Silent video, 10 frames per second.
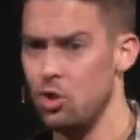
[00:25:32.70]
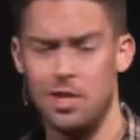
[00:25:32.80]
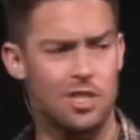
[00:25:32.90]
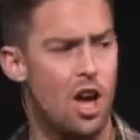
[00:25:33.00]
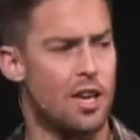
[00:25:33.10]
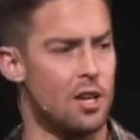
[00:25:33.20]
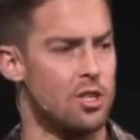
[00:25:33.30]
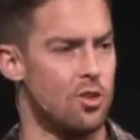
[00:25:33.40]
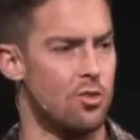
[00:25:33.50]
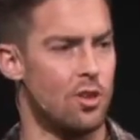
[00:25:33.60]
Who's he talking
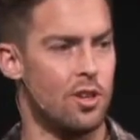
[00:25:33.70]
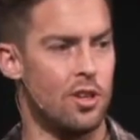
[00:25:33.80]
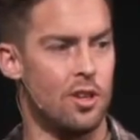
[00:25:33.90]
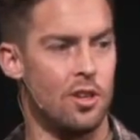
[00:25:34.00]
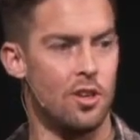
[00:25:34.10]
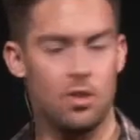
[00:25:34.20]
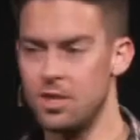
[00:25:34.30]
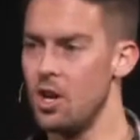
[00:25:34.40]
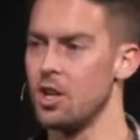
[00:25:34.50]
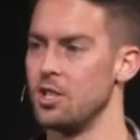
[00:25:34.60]
to?
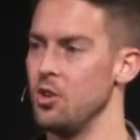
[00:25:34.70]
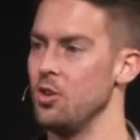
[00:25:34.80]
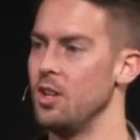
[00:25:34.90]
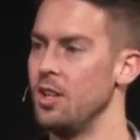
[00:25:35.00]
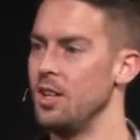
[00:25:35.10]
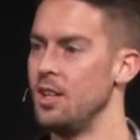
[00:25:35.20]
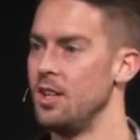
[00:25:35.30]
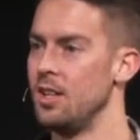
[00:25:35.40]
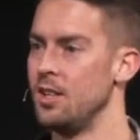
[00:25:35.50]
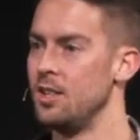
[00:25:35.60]
Who's he talking to?
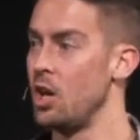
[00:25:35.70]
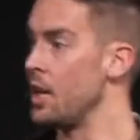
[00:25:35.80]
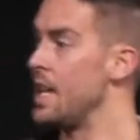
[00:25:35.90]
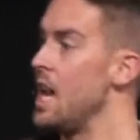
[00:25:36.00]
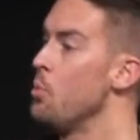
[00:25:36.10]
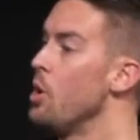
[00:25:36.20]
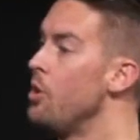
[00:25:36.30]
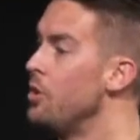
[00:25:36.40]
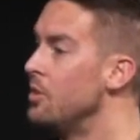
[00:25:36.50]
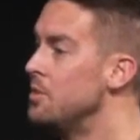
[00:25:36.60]
Talking to
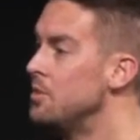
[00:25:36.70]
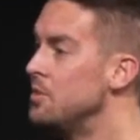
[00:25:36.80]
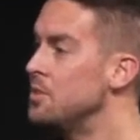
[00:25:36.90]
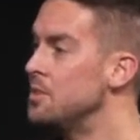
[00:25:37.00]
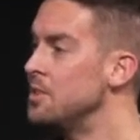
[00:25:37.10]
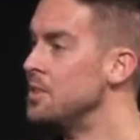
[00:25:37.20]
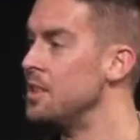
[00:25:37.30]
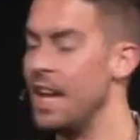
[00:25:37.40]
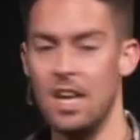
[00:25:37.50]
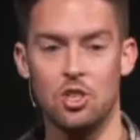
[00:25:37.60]
Gabriel?
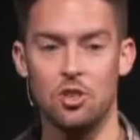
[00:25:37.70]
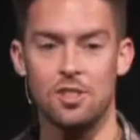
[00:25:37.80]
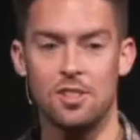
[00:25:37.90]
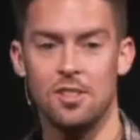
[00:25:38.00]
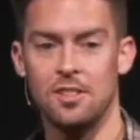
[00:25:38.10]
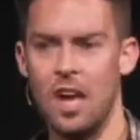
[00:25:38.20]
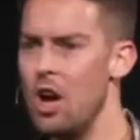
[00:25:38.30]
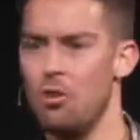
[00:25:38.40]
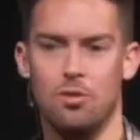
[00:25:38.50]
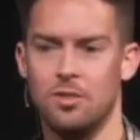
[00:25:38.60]
The angels?
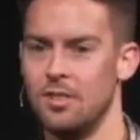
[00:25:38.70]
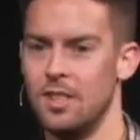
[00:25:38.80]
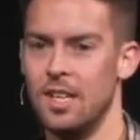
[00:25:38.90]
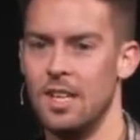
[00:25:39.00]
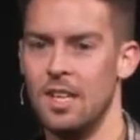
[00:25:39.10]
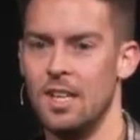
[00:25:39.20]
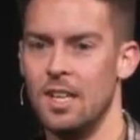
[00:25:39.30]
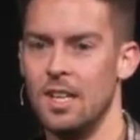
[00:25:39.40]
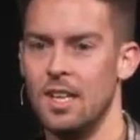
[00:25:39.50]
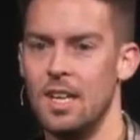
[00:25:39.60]
No.
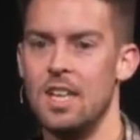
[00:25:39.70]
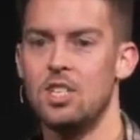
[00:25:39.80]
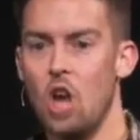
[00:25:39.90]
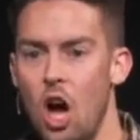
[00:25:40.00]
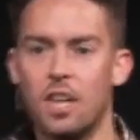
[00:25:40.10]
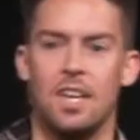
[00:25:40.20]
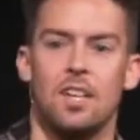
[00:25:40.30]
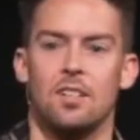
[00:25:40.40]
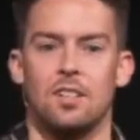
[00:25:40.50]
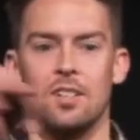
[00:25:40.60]
He's
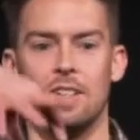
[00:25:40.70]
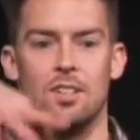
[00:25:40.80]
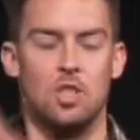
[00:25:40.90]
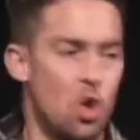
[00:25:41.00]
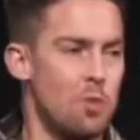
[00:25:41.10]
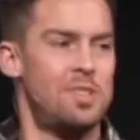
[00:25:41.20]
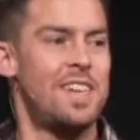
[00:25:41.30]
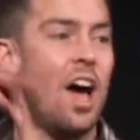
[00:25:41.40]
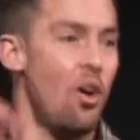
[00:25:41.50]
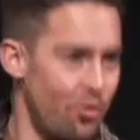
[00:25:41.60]
talking to
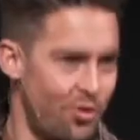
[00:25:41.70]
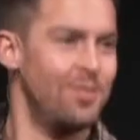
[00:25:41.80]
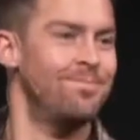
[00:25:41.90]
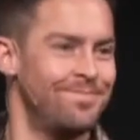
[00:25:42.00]
himself.